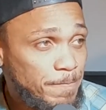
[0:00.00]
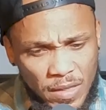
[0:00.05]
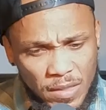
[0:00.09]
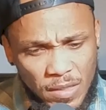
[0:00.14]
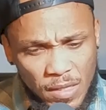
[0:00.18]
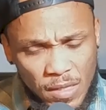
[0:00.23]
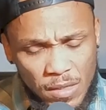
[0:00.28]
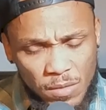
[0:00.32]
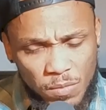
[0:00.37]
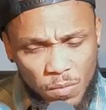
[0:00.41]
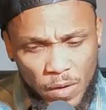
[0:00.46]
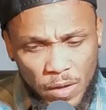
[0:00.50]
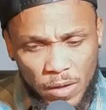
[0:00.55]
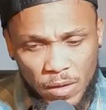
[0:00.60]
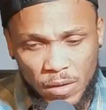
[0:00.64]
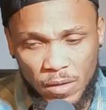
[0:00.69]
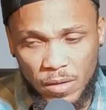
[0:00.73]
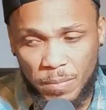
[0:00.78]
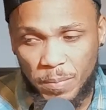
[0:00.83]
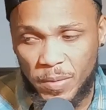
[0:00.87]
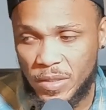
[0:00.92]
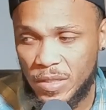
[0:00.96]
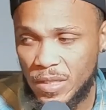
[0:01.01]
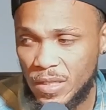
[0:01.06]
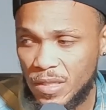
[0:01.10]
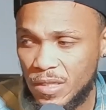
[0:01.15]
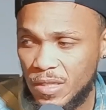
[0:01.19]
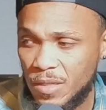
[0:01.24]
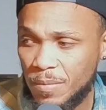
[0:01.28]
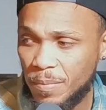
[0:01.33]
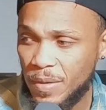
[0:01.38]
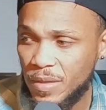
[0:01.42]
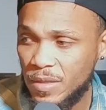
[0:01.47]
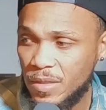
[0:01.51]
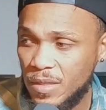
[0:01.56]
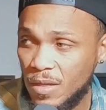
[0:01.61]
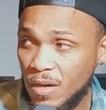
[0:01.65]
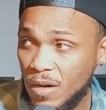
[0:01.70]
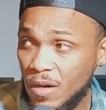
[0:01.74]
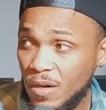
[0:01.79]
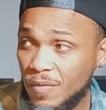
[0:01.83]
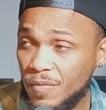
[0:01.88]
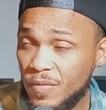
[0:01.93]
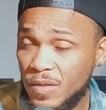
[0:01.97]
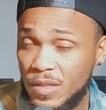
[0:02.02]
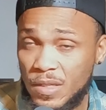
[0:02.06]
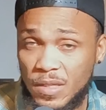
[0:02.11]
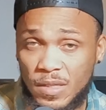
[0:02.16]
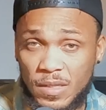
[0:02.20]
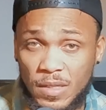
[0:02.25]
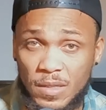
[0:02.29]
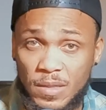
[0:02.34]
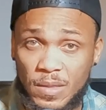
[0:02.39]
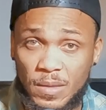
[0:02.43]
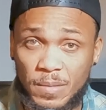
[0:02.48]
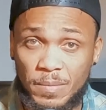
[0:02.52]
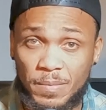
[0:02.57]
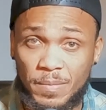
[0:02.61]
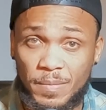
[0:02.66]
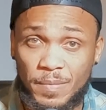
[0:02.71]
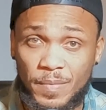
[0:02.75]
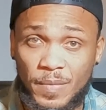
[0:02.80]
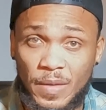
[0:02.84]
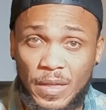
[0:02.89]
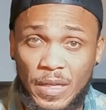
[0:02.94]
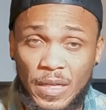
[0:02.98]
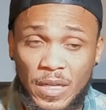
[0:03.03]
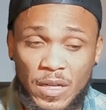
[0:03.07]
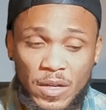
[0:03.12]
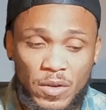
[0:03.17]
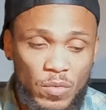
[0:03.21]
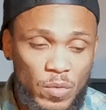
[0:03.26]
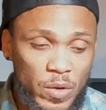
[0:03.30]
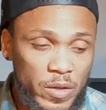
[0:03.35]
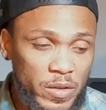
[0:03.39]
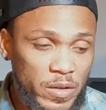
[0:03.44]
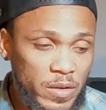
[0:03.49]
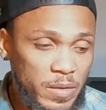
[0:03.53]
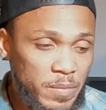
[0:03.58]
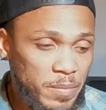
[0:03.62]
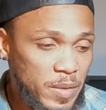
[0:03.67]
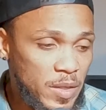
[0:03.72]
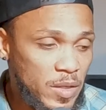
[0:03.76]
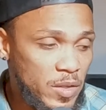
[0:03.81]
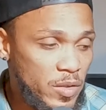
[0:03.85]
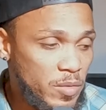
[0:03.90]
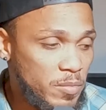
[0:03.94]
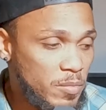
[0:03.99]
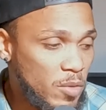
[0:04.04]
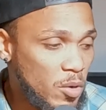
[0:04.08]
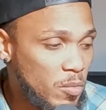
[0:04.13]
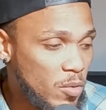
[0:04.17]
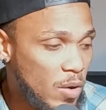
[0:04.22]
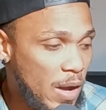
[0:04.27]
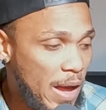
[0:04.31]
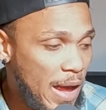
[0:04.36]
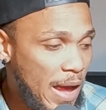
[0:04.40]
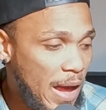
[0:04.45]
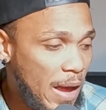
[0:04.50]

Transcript: This is when participants of the system, whether it be your mobile